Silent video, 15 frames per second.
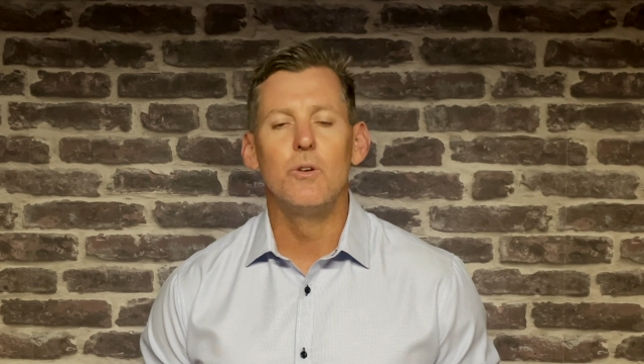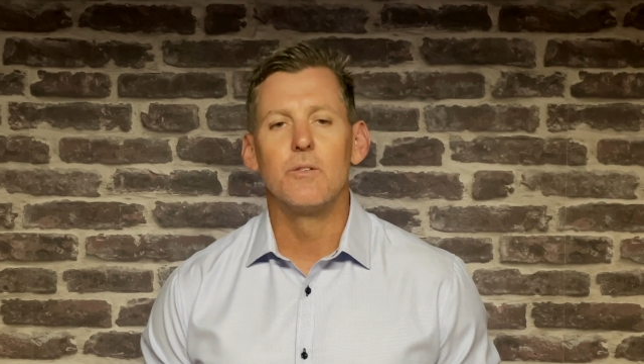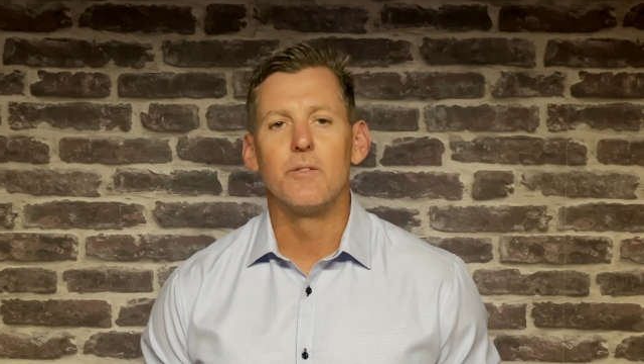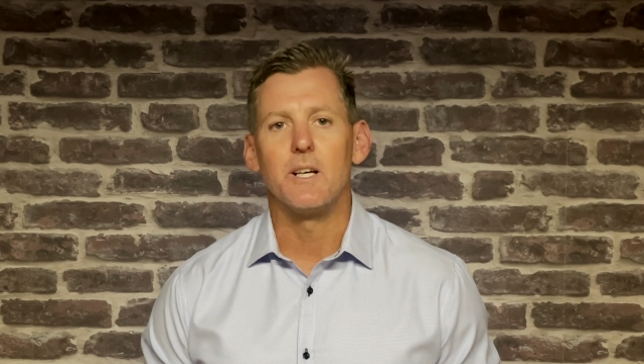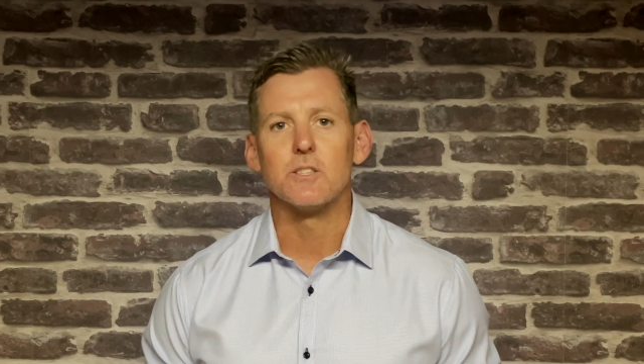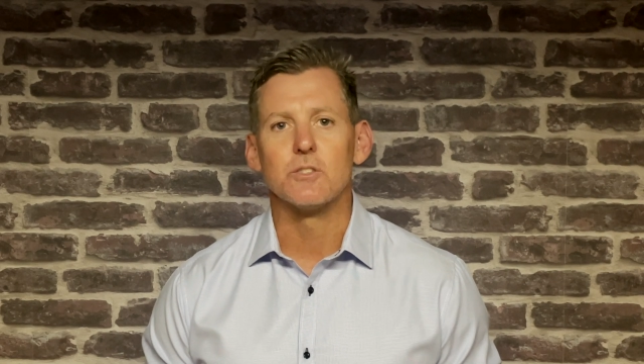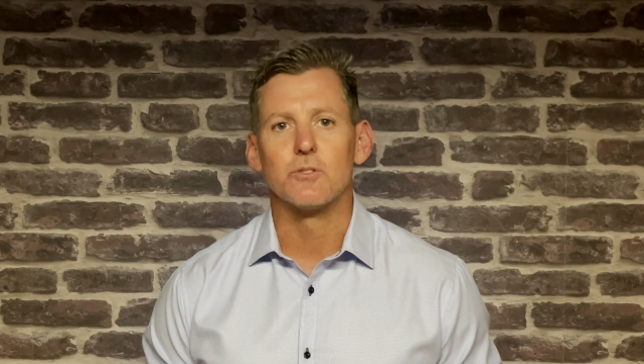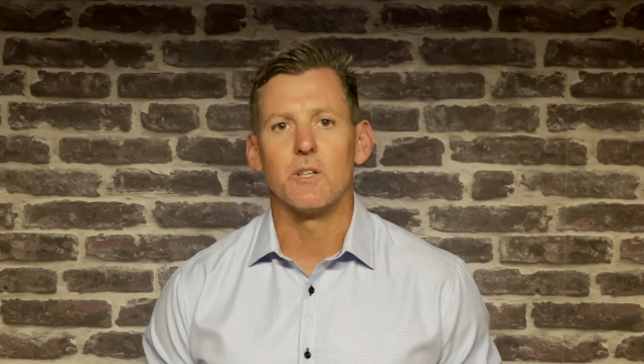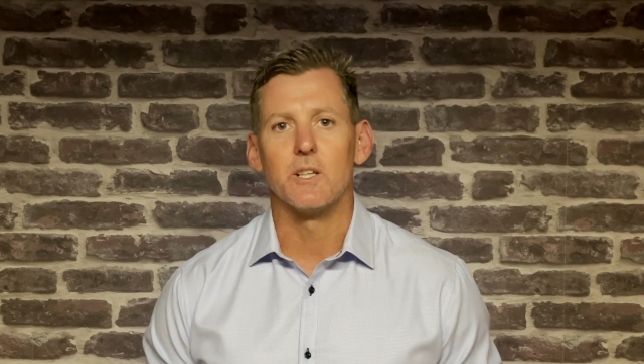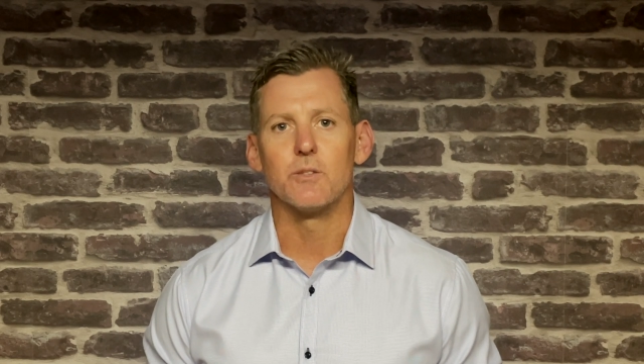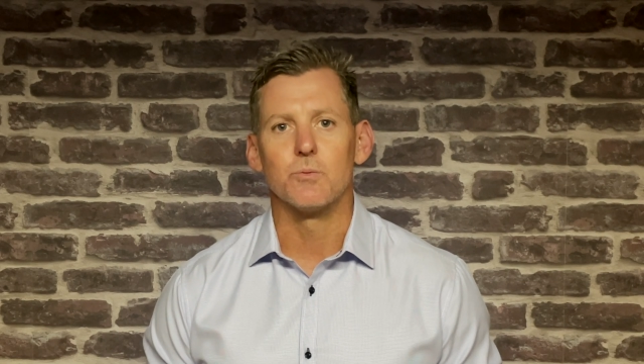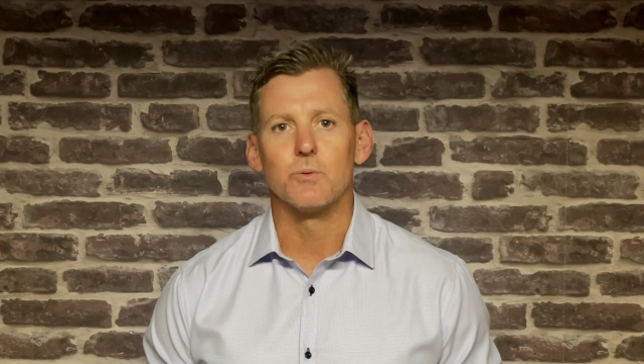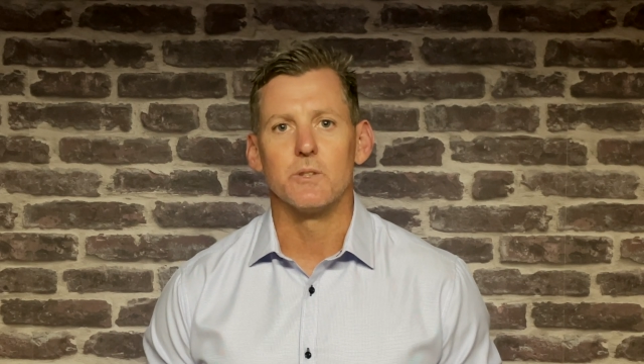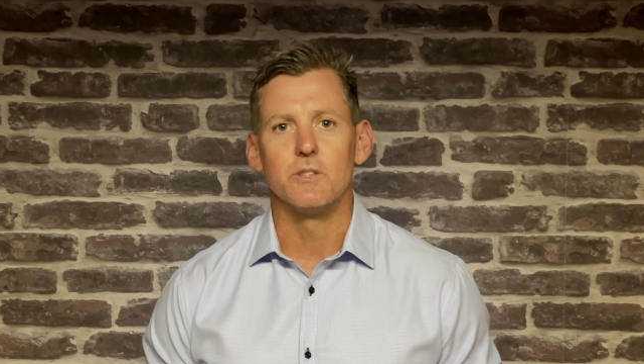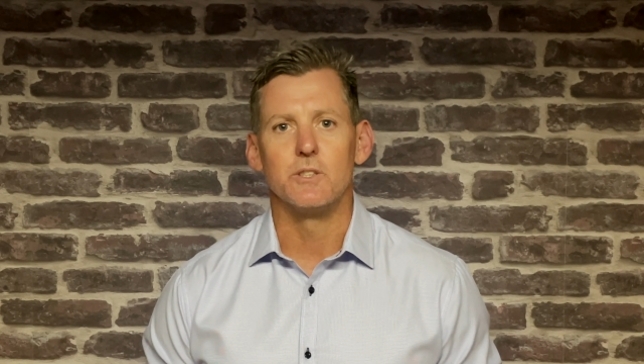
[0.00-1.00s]
of that
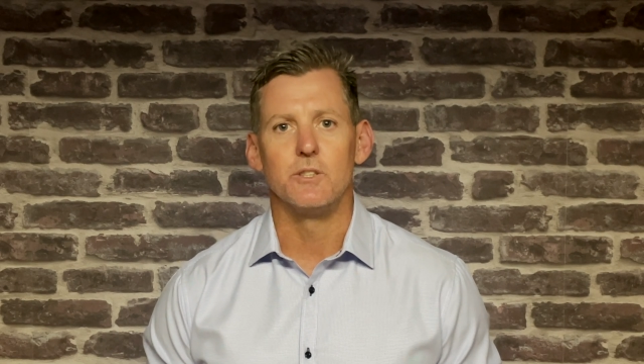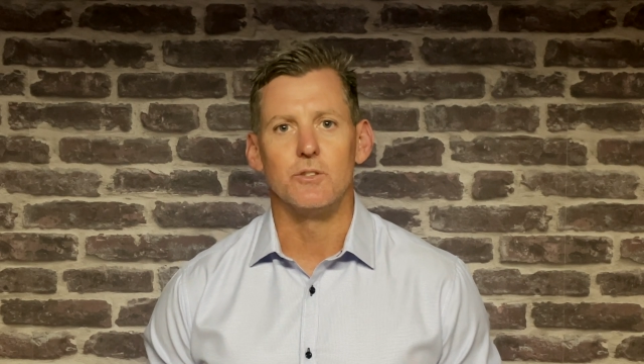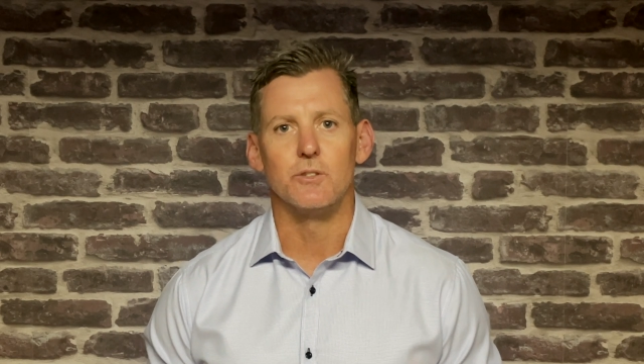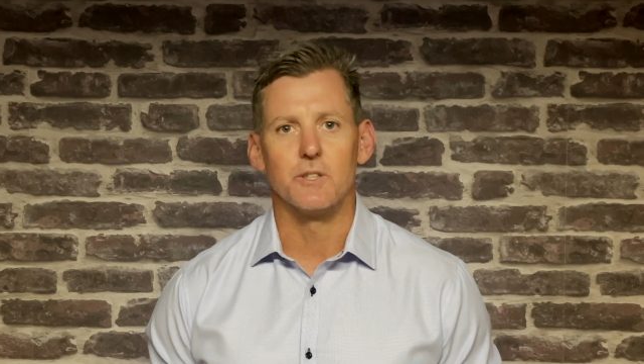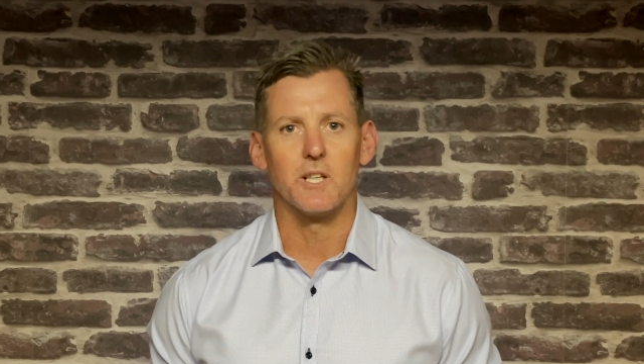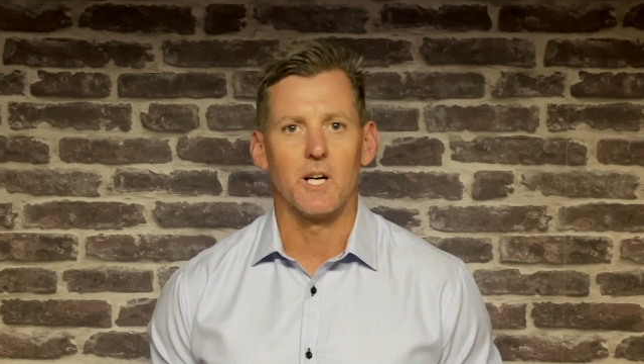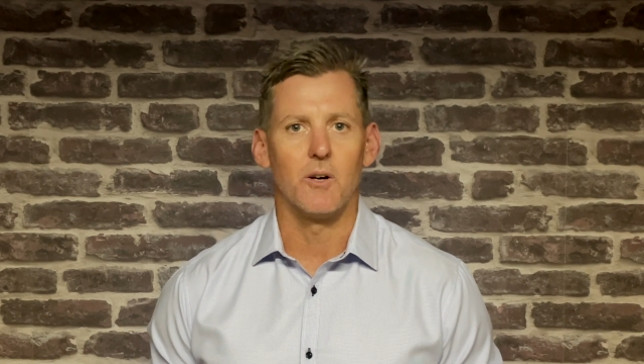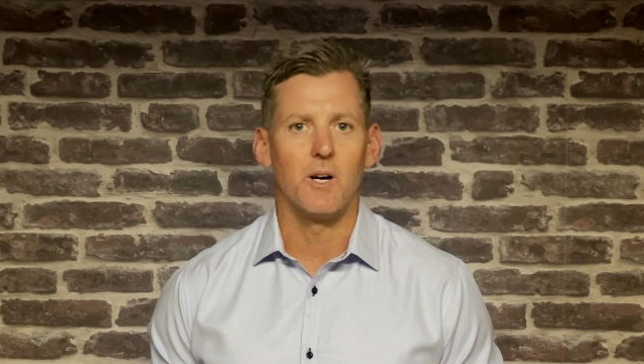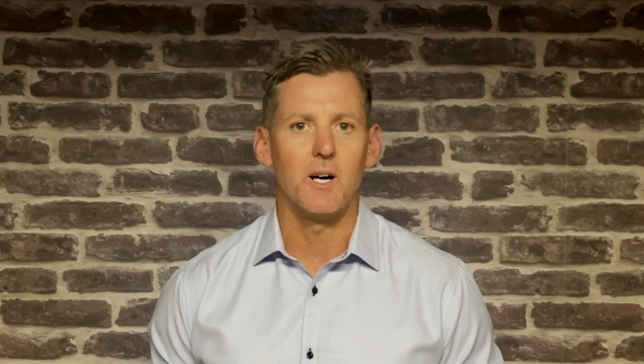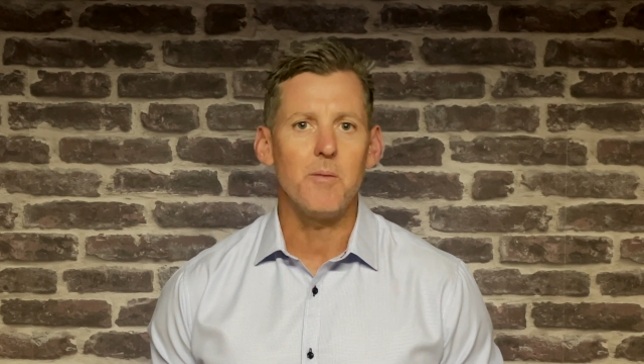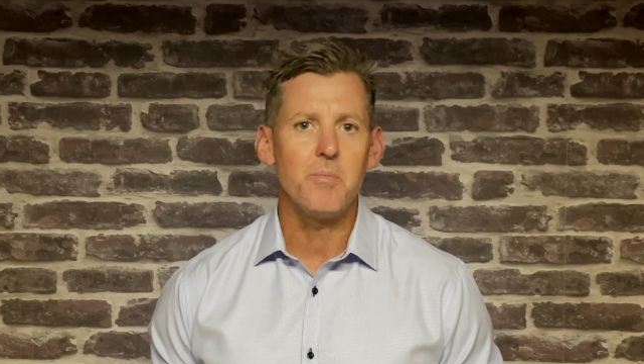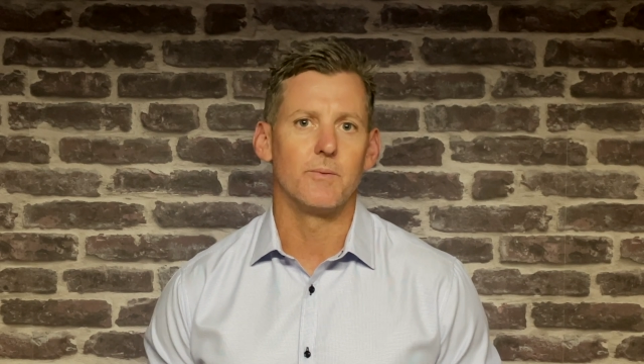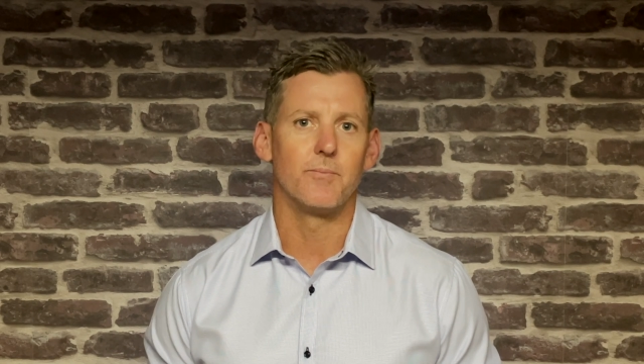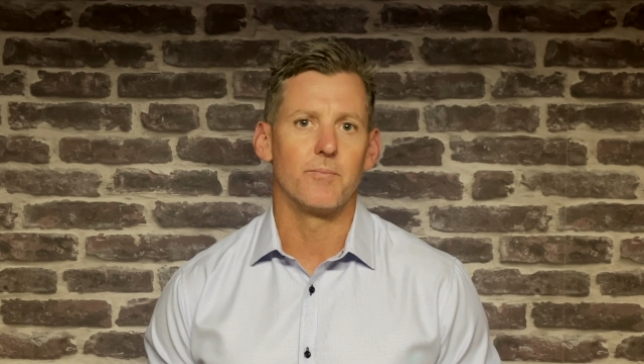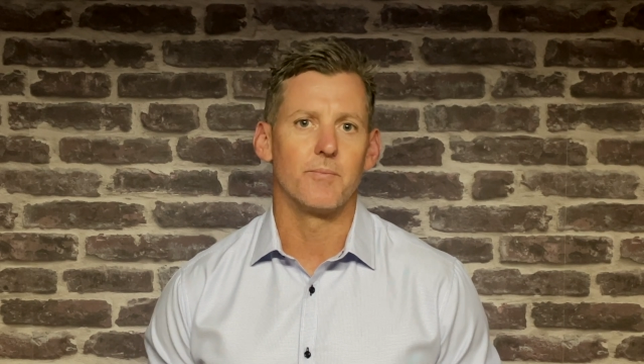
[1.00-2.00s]
stress will continue to go up,